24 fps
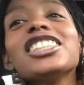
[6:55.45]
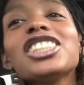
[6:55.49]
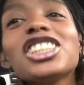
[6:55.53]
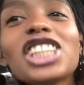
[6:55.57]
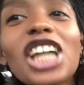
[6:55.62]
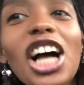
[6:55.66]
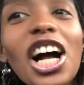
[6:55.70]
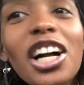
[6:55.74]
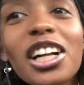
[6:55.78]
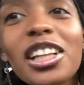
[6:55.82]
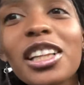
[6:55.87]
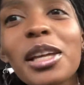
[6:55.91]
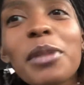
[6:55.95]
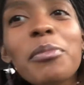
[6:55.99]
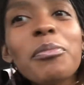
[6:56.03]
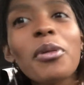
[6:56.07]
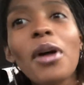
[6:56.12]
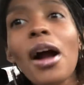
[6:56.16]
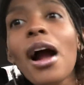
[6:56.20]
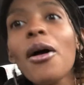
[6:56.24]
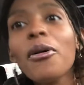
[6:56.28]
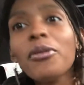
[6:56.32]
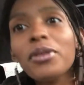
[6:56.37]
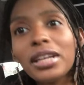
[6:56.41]
chocolate
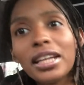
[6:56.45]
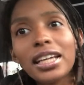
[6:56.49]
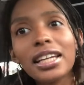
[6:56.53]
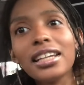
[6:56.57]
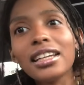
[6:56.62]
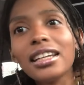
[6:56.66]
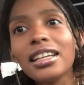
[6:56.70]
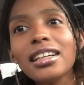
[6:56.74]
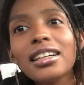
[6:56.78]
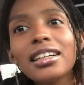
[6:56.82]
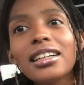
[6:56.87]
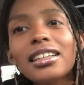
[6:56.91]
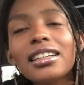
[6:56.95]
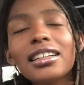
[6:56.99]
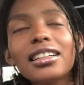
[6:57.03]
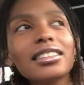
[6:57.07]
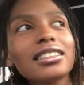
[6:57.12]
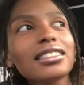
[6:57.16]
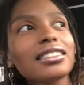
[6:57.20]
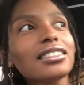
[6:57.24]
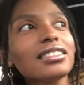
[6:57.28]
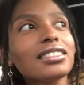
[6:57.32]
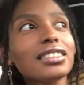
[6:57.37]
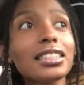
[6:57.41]
brownie
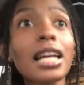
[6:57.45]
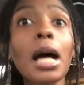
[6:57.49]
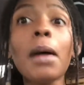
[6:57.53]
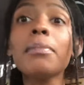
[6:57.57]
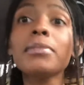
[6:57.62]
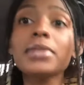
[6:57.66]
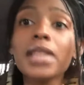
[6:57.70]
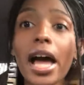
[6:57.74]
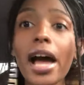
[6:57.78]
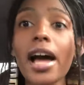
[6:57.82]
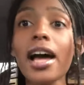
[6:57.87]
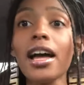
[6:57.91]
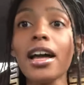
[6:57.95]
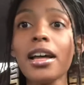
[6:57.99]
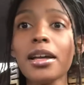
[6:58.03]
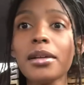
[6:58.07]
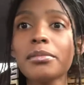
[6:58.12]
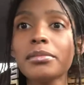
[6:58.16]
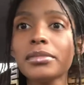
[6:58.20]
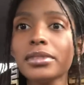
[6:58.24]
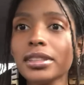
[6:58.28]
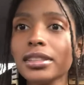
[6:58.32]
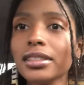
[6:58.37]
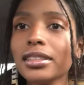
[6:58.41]

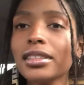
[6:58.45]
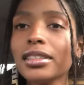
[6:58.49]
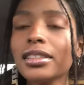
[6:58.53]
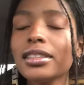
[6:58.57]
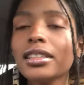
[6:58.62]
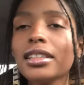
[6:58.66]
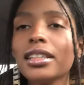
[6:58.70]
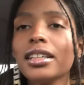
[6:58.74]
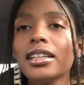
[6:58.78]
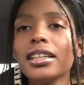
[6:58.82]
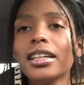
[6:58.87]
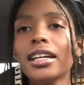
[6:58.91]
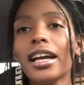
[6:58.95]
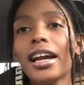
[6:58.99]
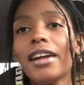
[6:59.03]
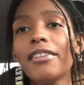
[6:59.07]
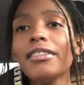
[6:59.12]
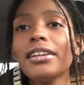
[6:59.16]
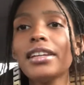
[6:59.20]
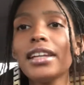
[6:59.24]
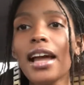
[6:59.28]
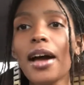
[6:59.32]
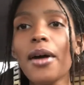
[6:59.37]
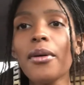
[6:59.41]
sometimes,
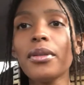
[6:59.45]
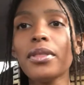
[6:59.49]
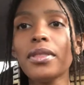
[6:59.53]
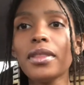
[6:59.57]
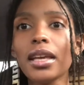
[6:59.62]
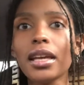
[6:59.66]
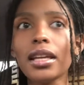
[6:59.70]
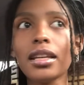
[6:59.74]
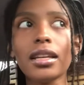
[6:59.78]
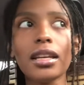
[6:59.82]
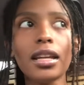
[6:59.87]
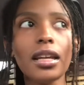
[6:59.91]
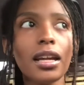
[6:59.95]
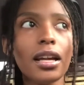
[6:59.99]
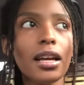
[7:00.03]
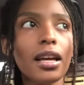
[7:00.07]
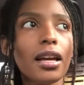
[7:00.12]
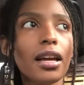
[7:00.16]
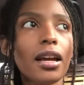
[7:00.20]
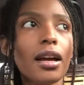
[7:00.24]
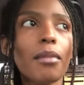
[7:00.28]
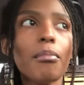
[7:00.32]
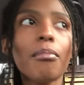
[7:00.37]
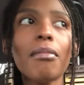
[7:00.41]
every now and then.
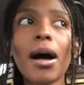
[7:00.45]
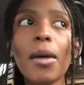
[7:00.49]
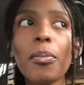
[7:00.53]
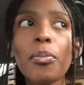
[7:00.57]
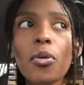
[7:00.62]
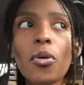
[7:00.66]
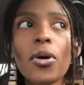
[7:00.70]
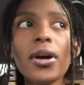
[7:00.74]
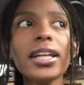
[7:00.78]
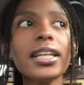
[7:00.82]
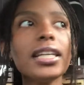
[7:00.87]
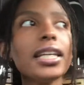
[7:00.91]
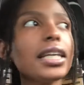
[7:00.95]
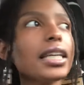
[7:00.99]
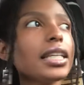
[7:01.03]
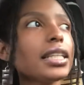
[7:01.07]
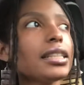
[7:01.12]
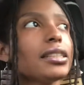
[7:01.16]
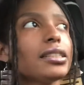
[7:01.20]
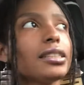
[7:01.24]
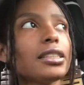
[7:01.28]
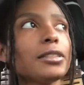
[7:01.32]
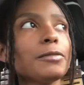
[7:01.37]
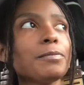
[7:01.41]
My point
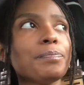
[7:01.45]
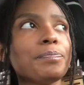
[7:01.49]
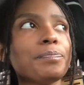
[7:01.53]
is,